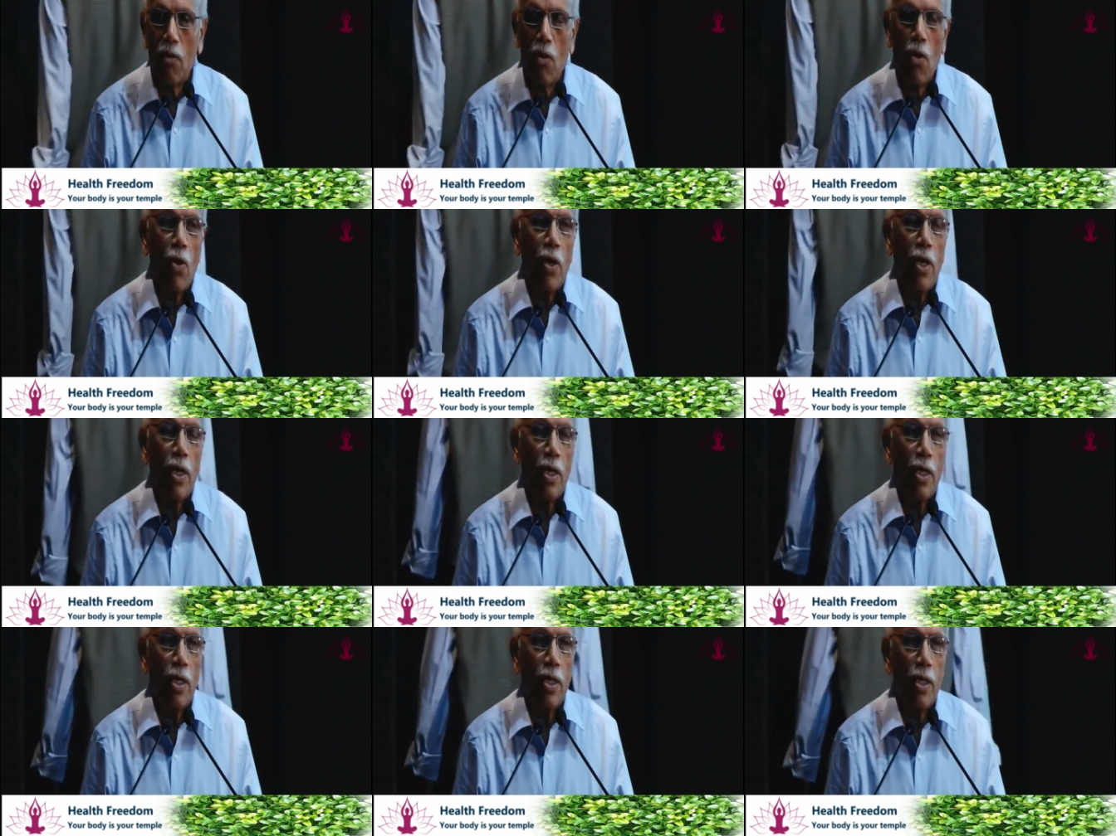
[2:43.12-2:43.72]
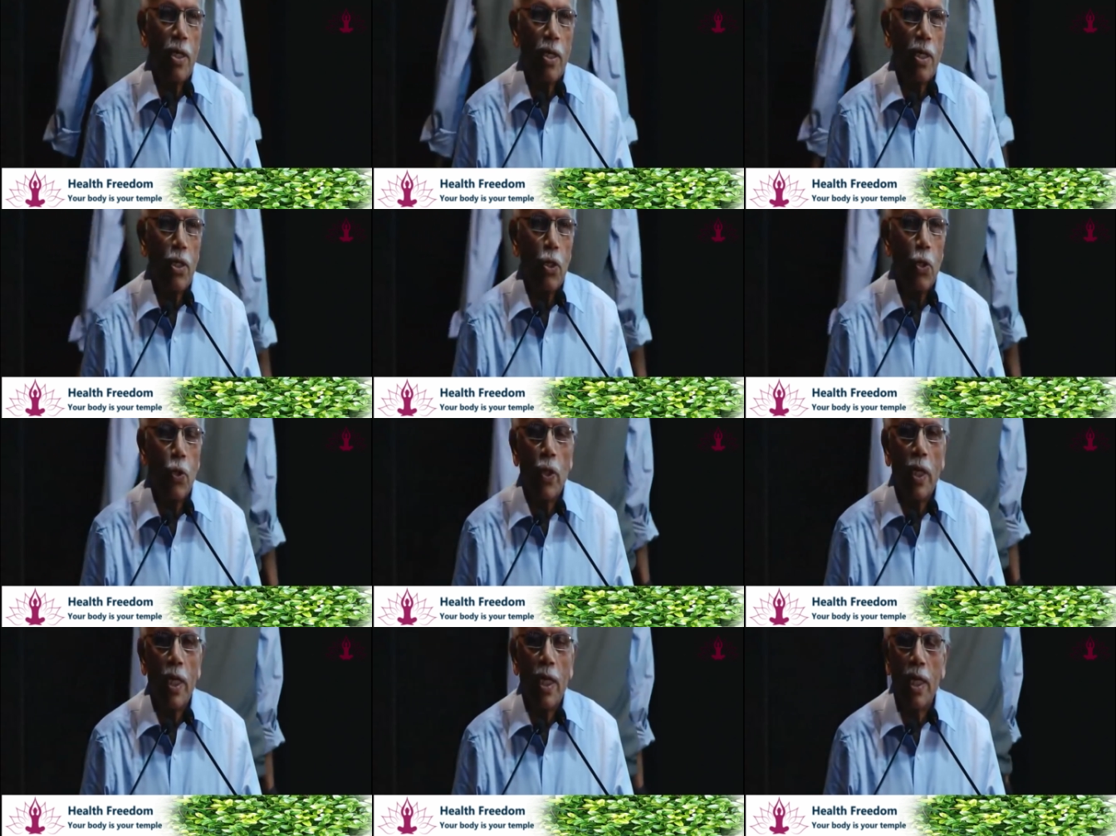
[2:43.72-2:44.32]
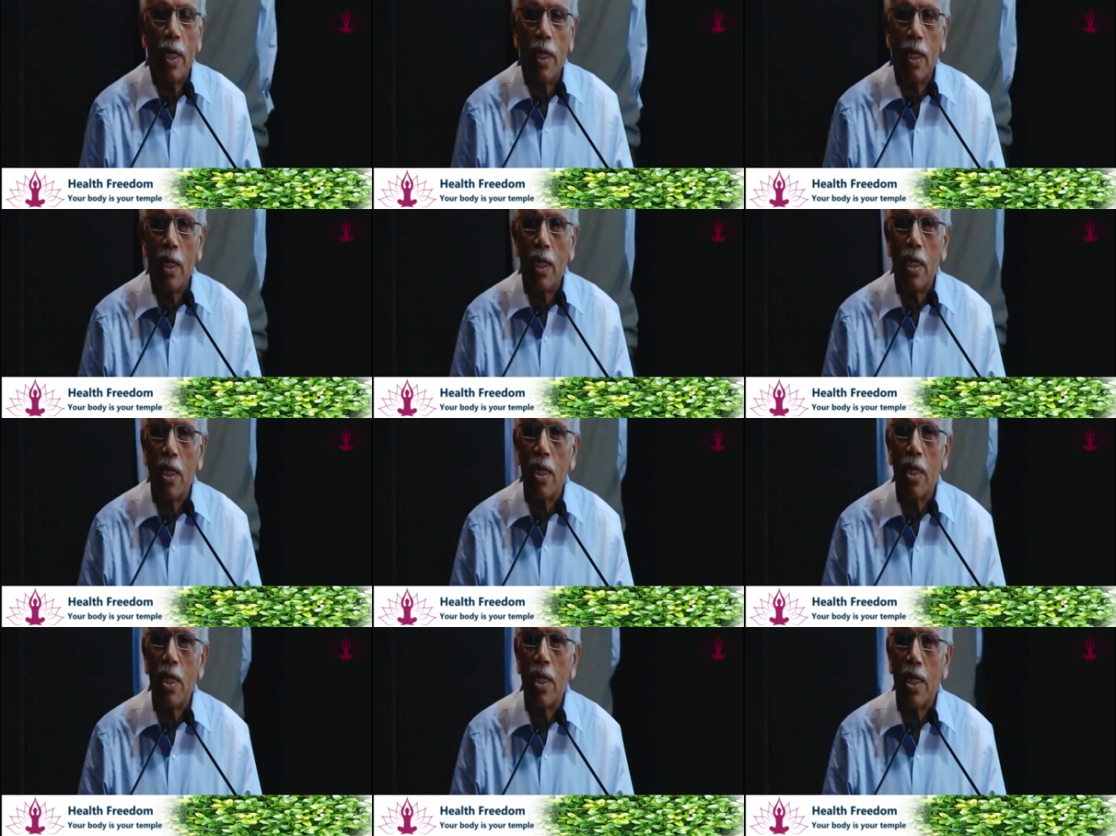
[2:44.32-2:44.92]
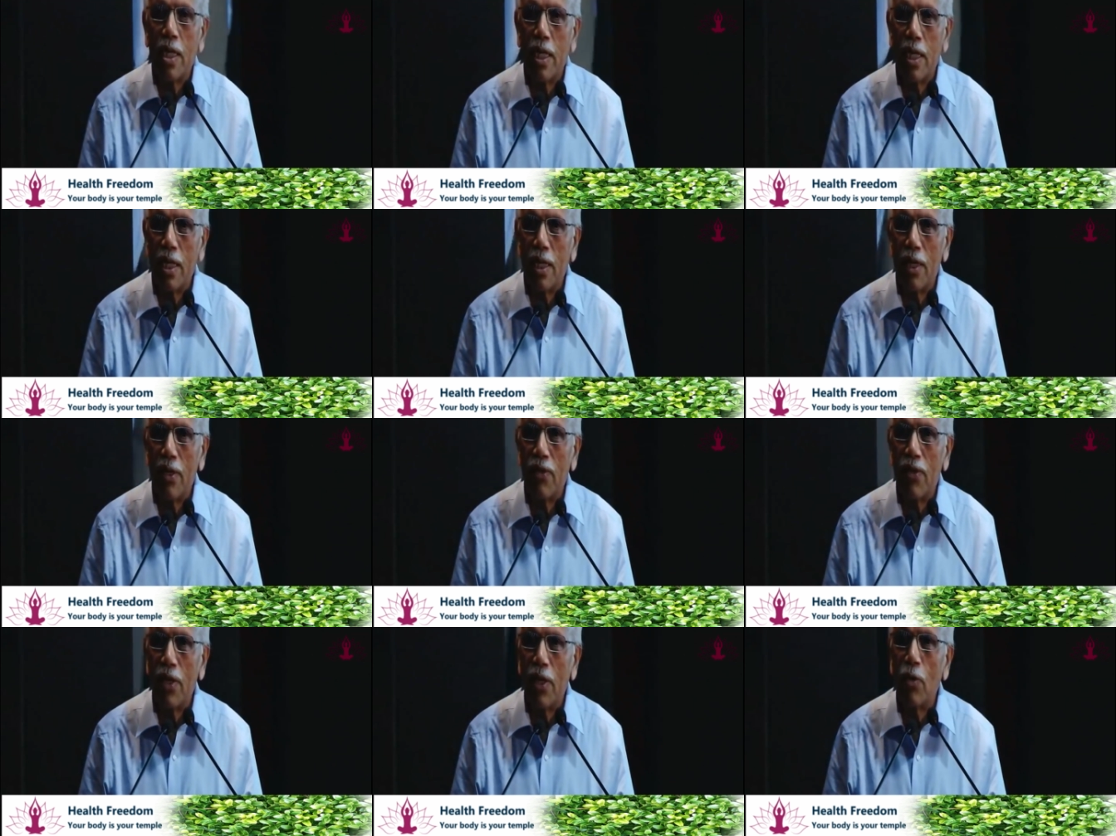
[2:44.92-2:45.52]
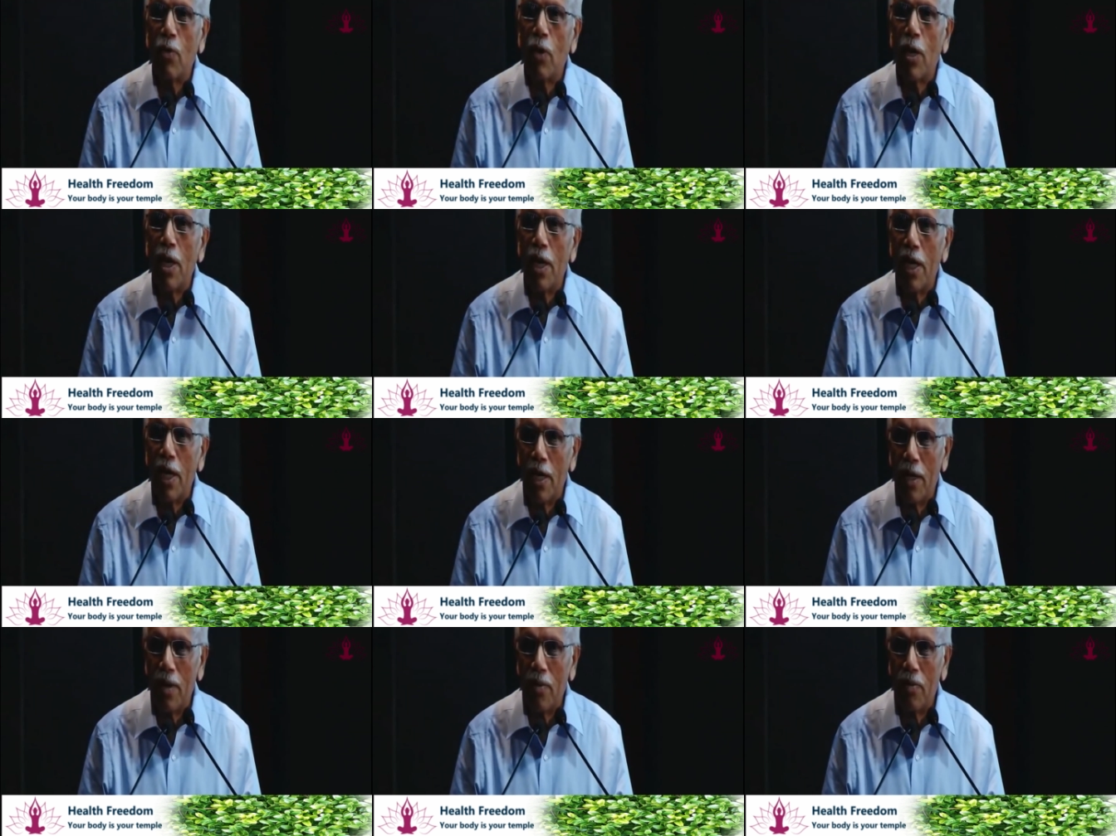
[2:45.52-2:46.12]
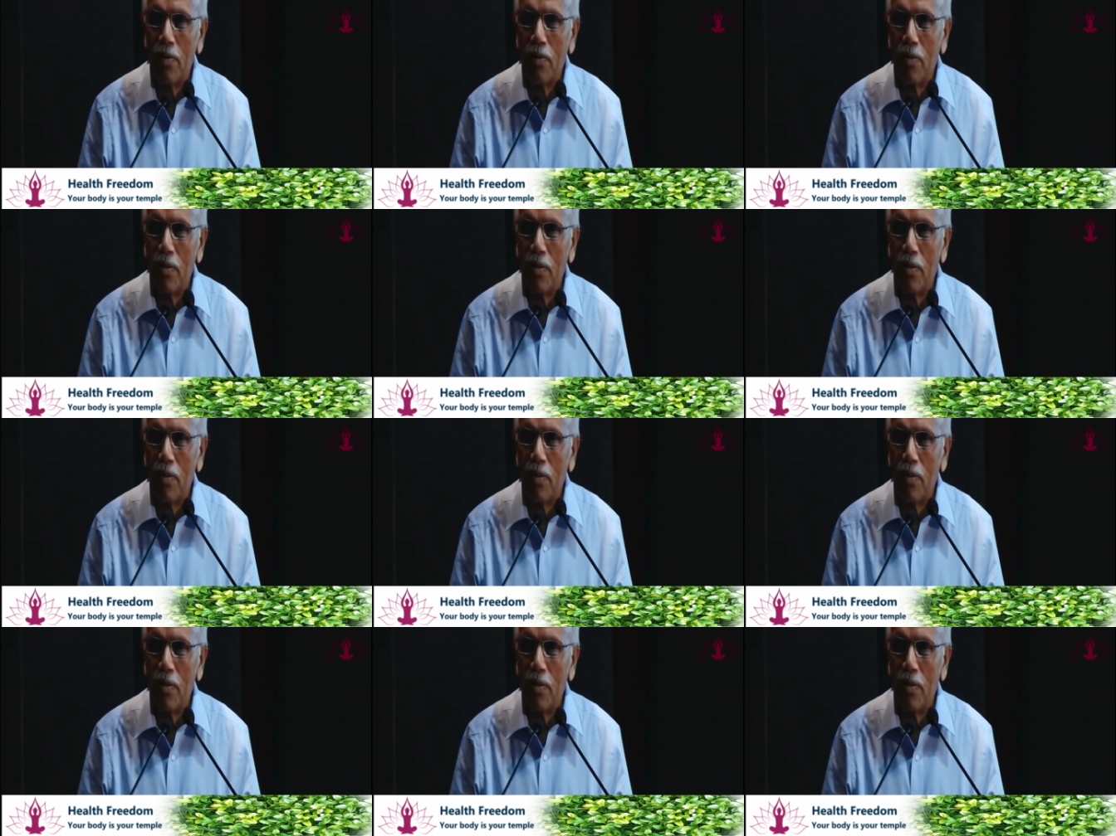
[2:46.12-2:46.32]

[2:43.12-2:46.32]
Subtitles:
von Johanna Goethe, said one day.